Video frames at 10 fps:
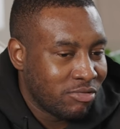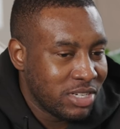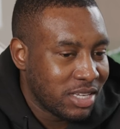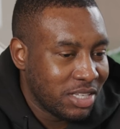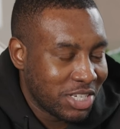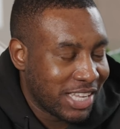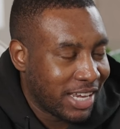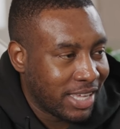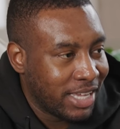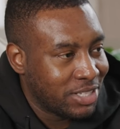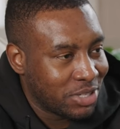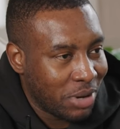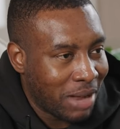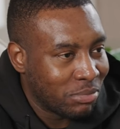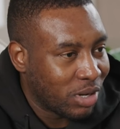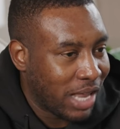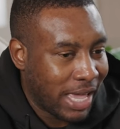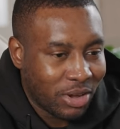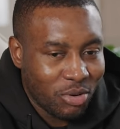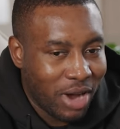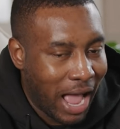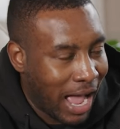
I've recently just had a kid, so I'm not like oh,